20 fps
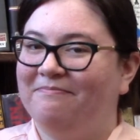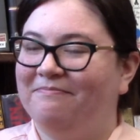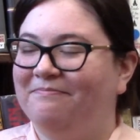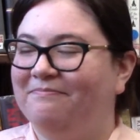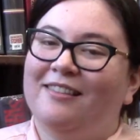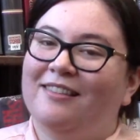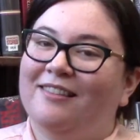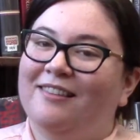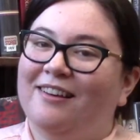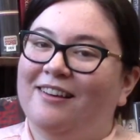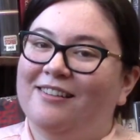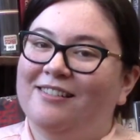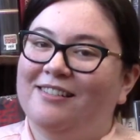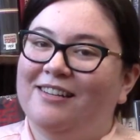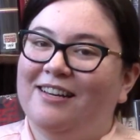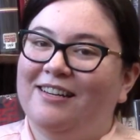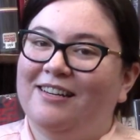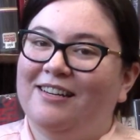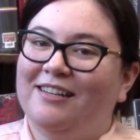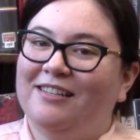I thought
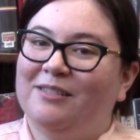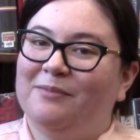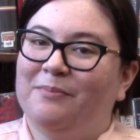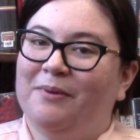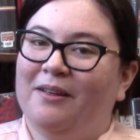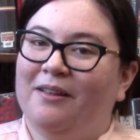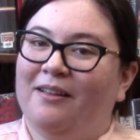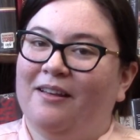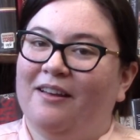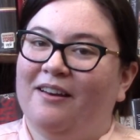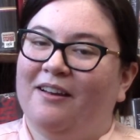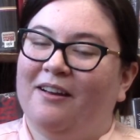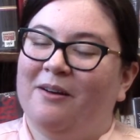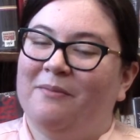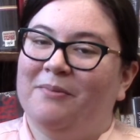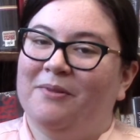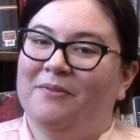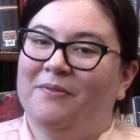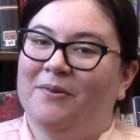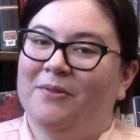I'd like to spotlight a
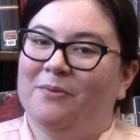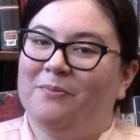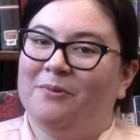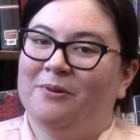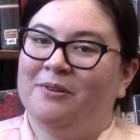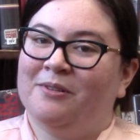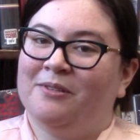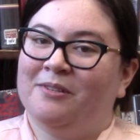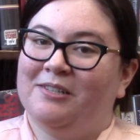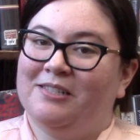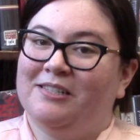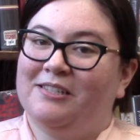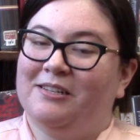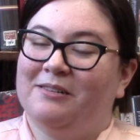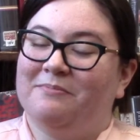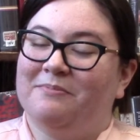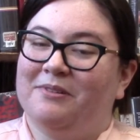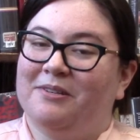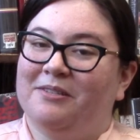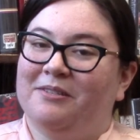couple of other books that
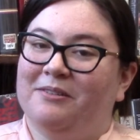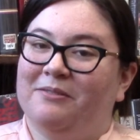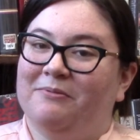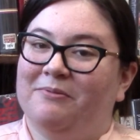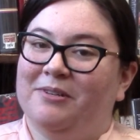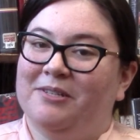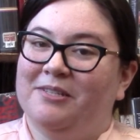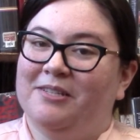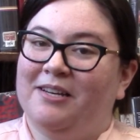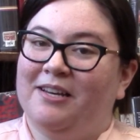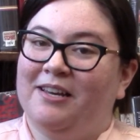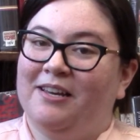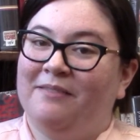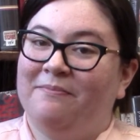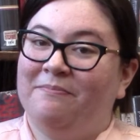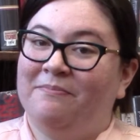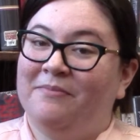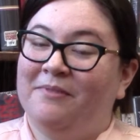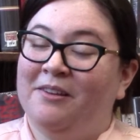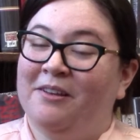take place in one day
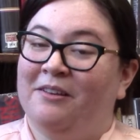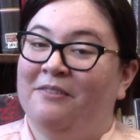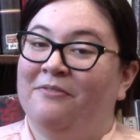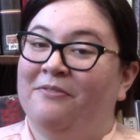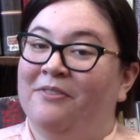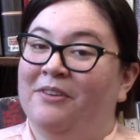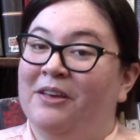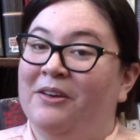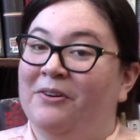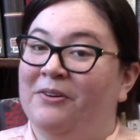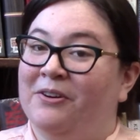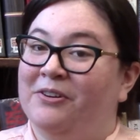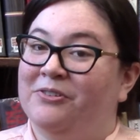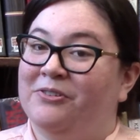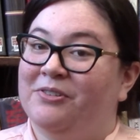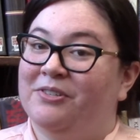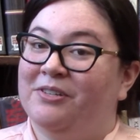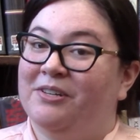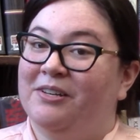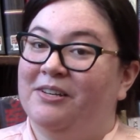if you're
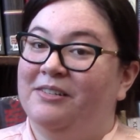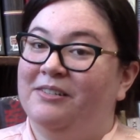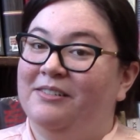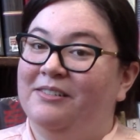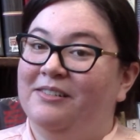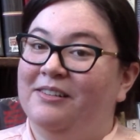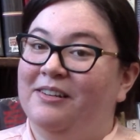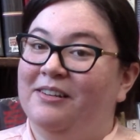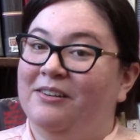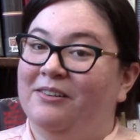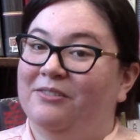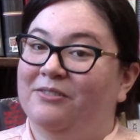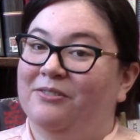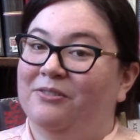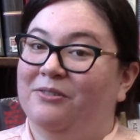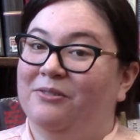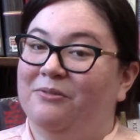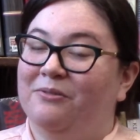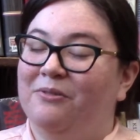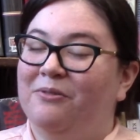interested, and
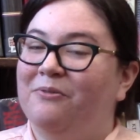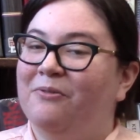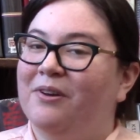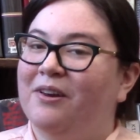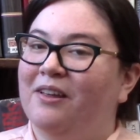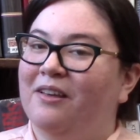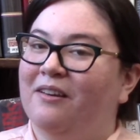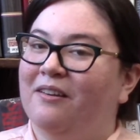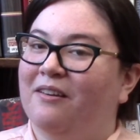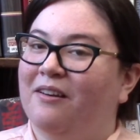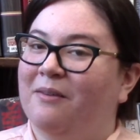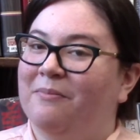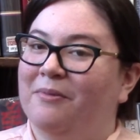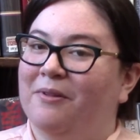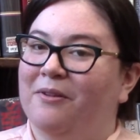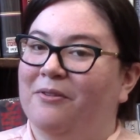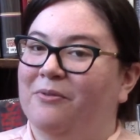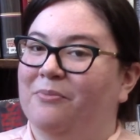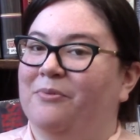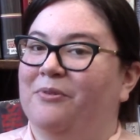also reading a couple
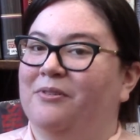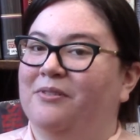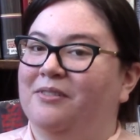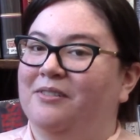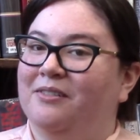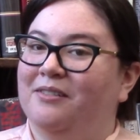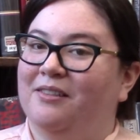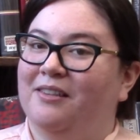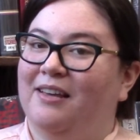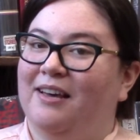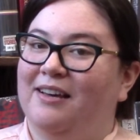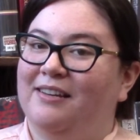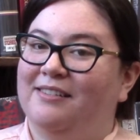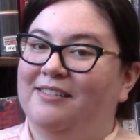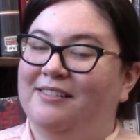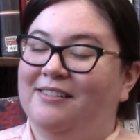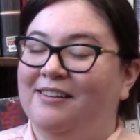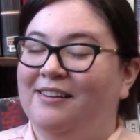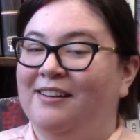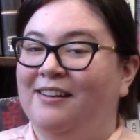other books that
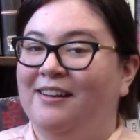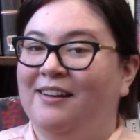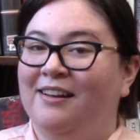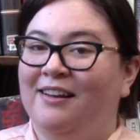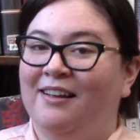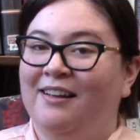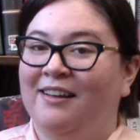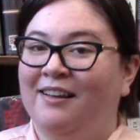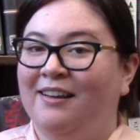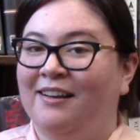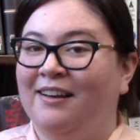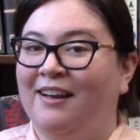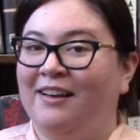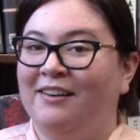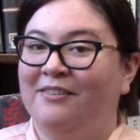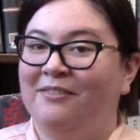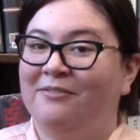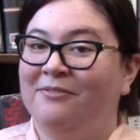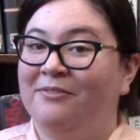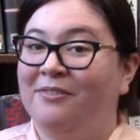kind
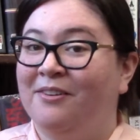of